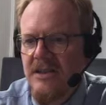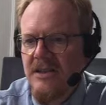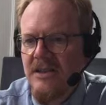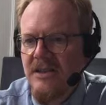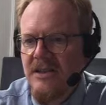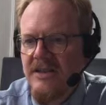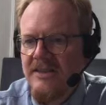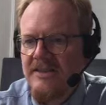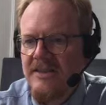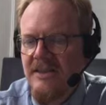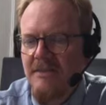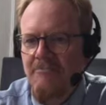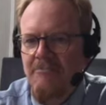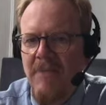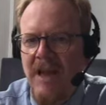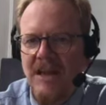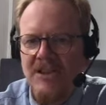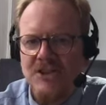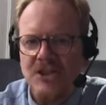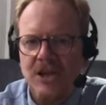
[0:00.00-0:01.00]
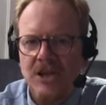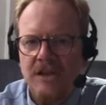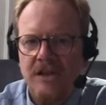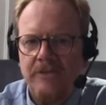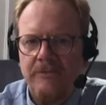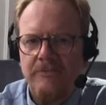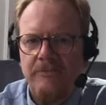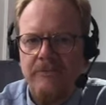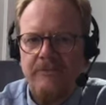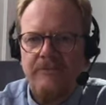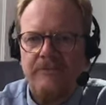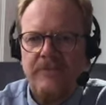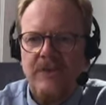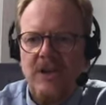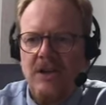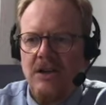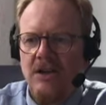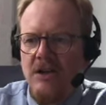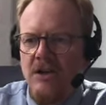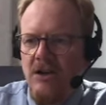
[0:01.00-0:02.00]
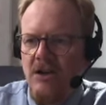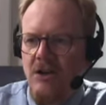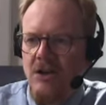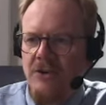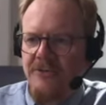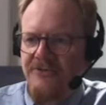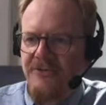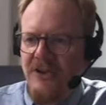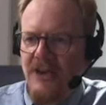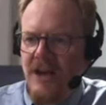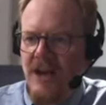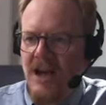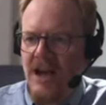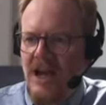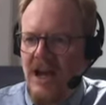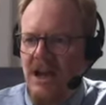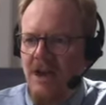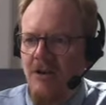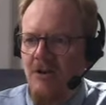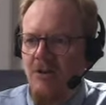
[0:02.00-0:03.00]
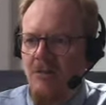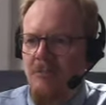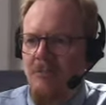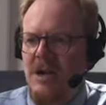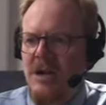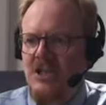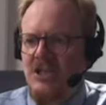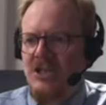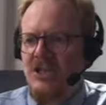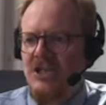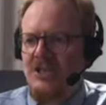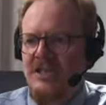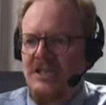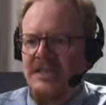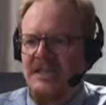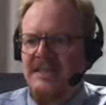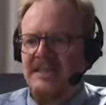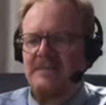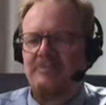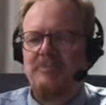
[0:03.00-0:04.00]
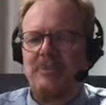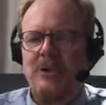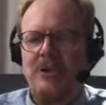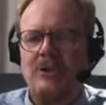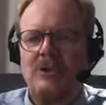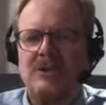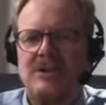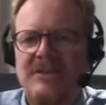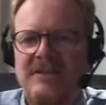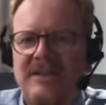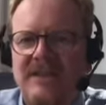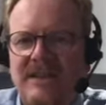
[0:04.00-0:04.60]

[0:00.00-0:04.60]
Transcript: is a measure of how much dispersed